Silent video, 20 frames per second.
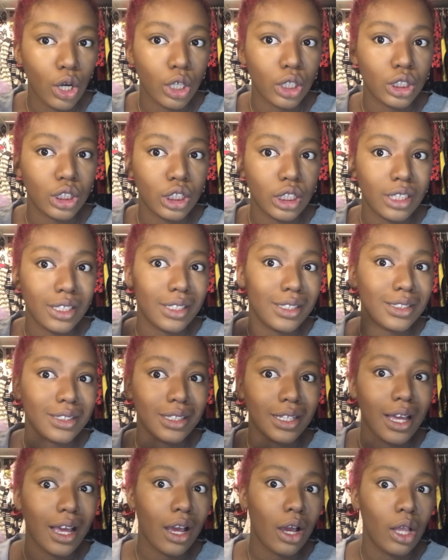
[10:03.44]
arch is
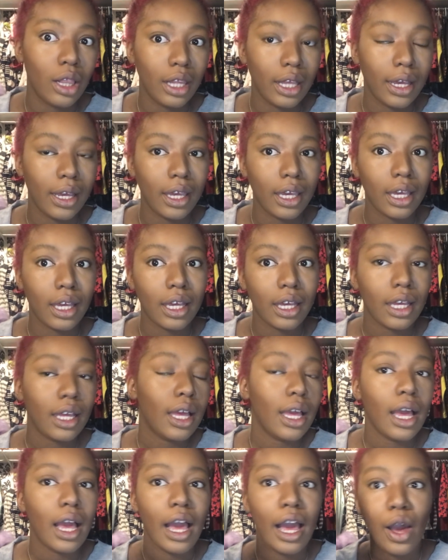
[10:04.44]
and how like
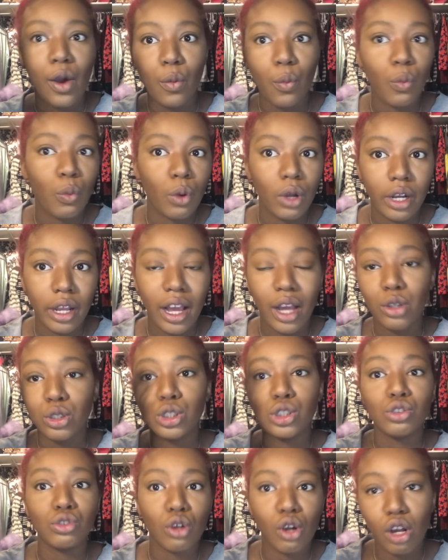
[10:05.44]
how
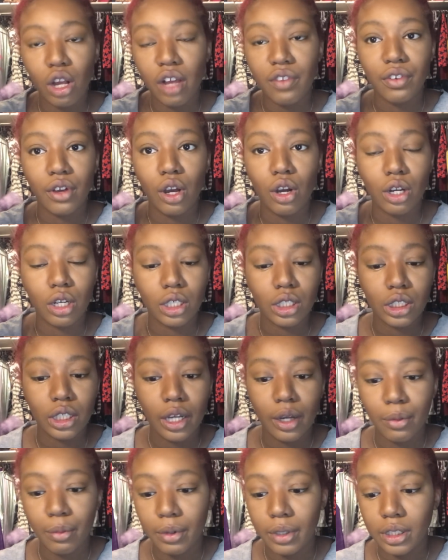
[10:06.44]
strong of an arch
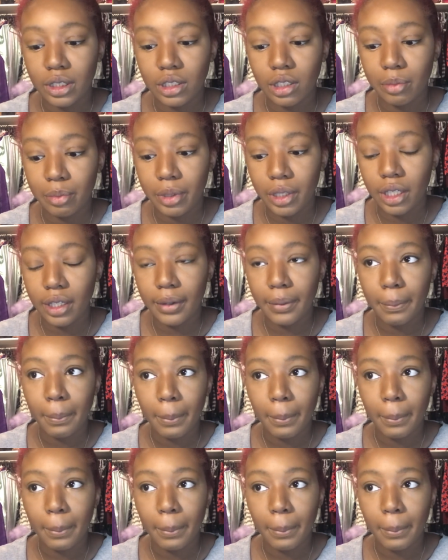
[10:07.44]
I want it to be.